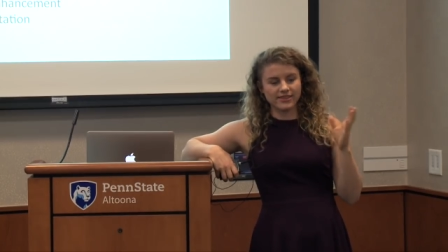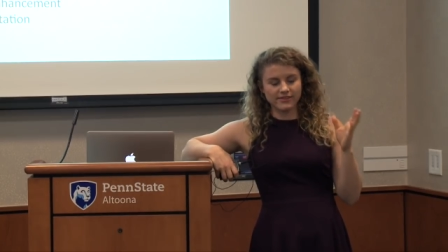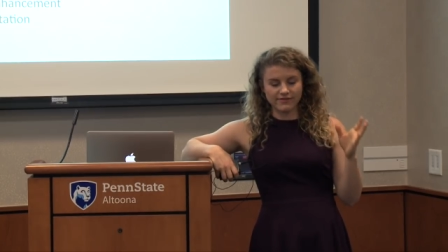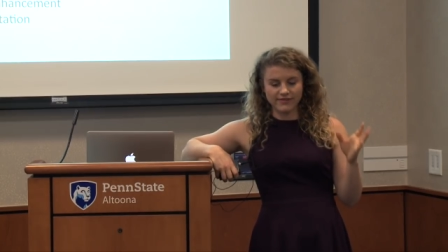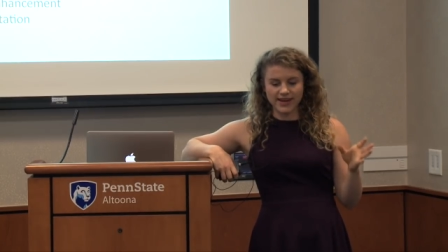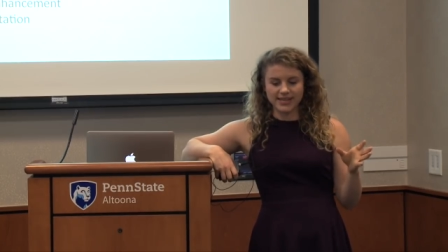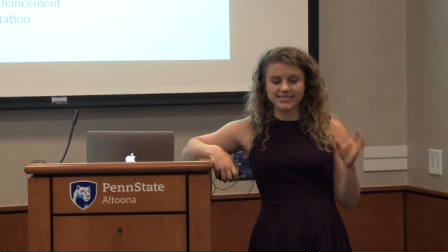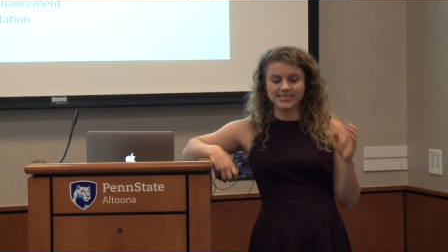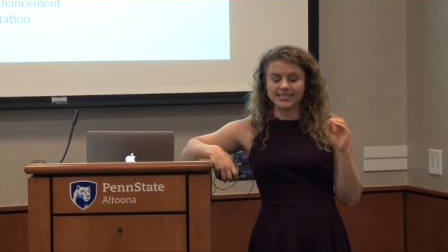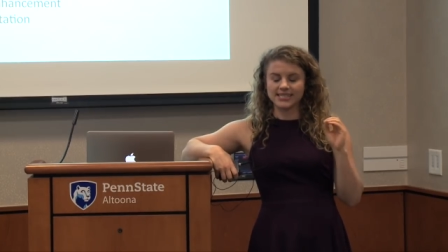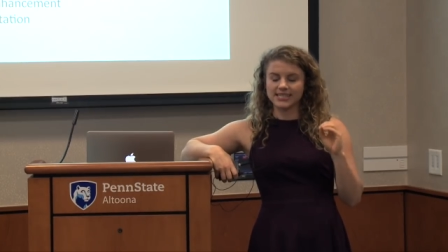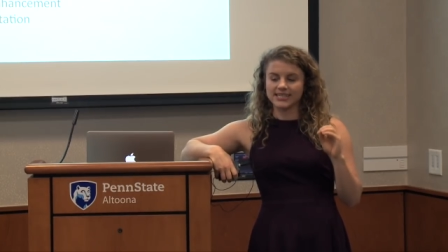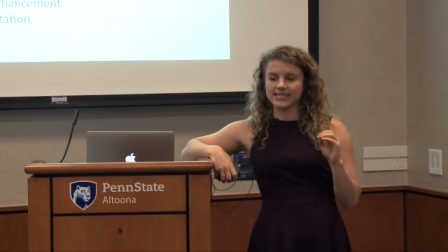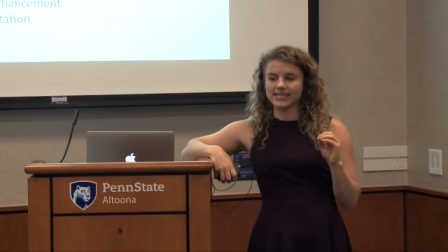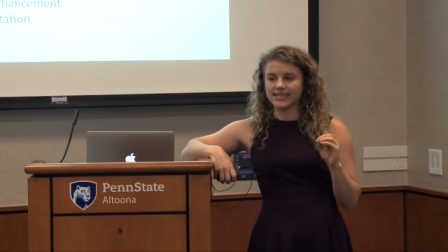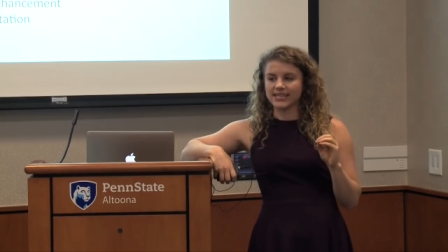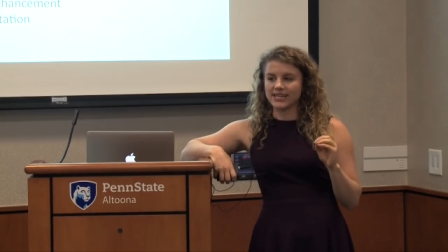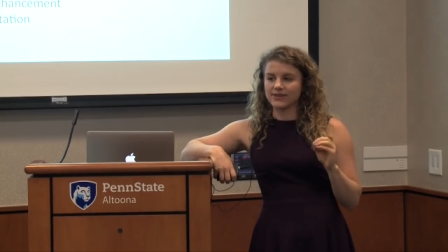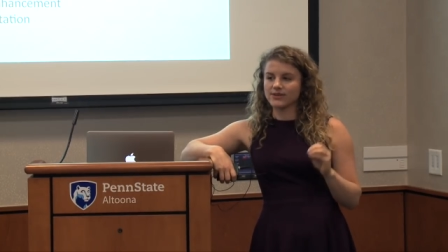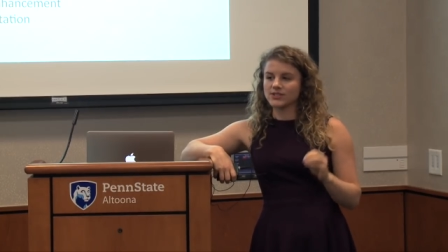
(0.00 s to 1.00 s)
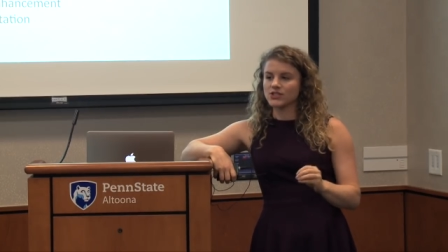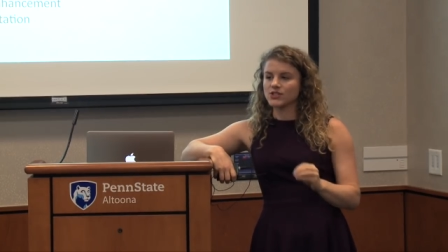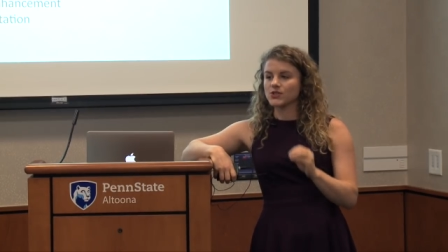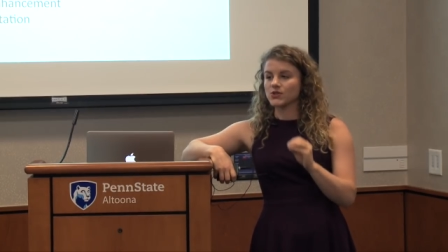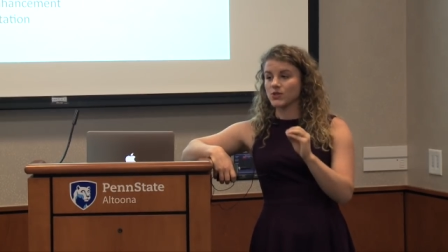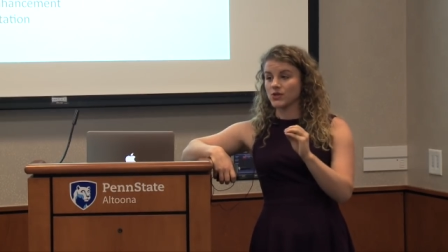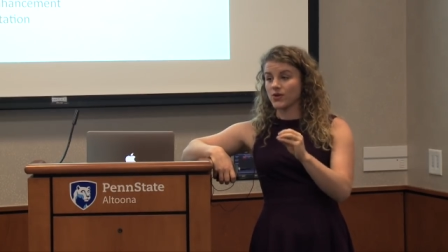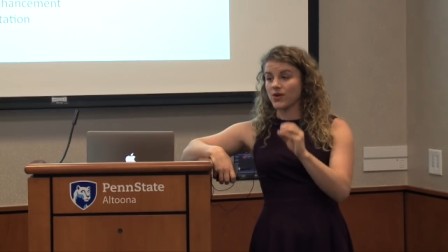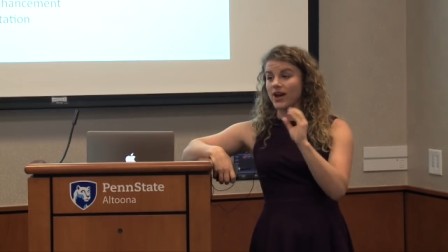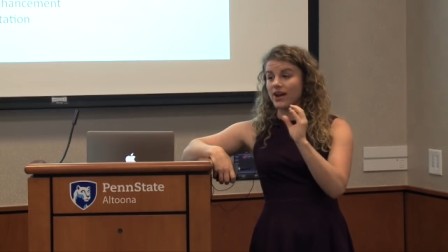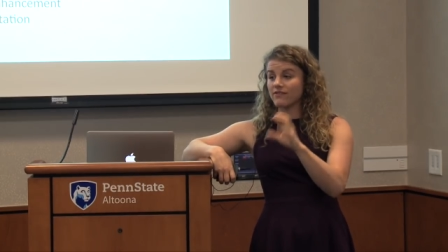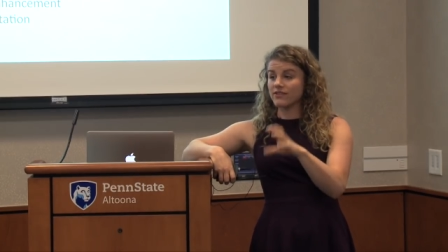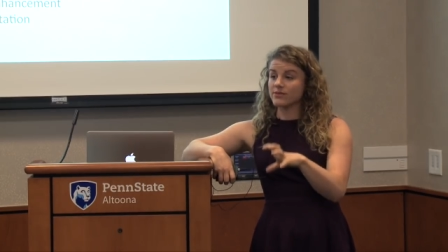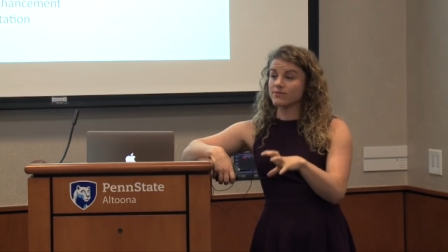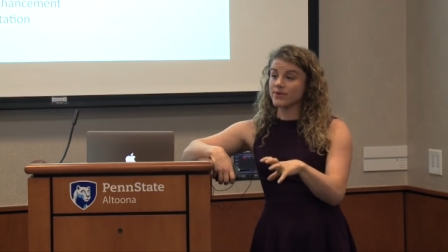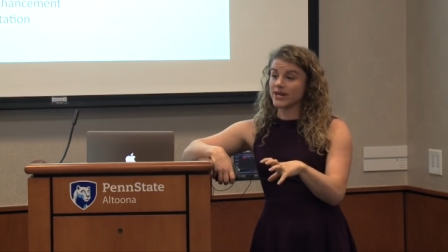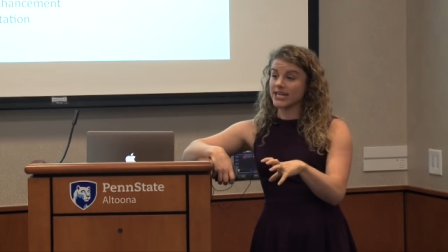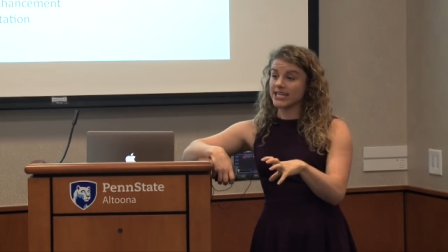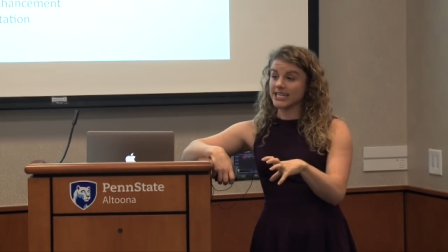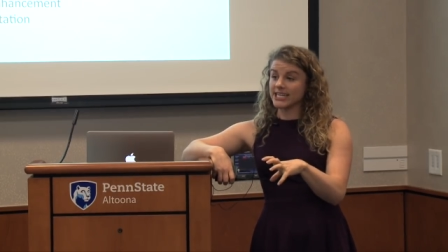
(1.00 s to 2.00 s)
the fasting clinic that I went to, you know,
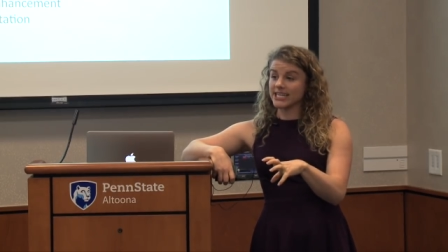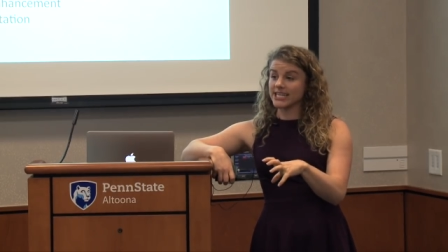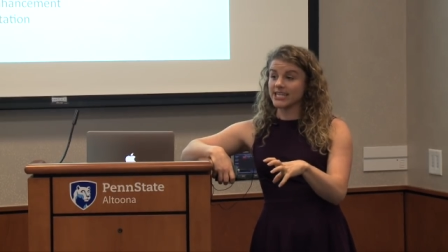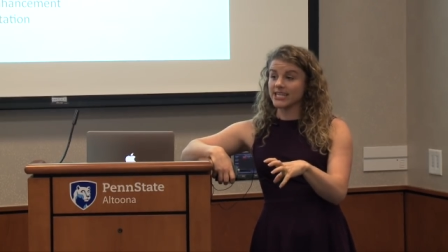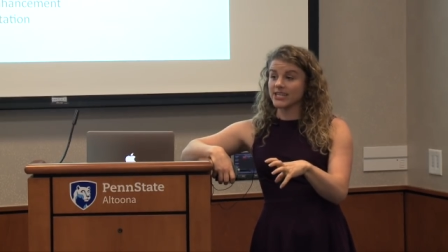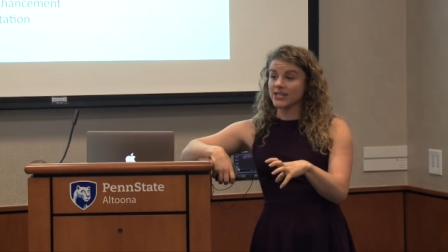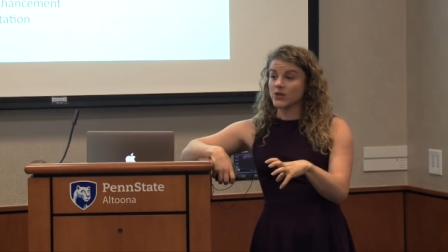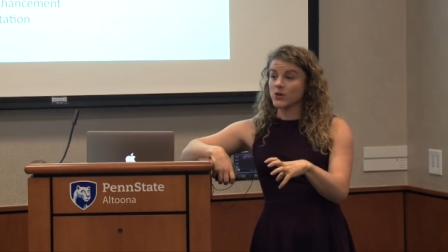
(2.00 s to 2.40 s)
everybody